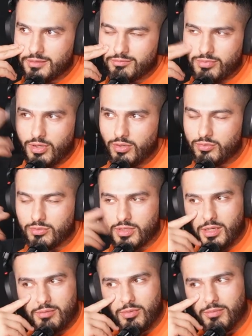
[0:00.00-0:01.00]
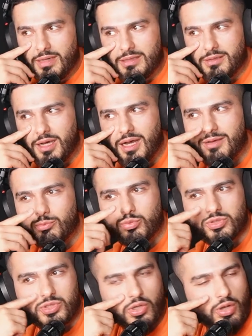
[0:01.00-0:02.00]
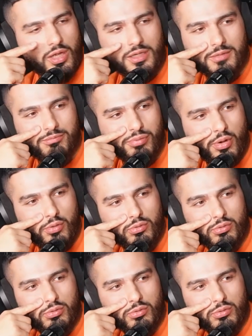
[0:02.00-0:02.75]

Bro, come on, man. I was learning, bro.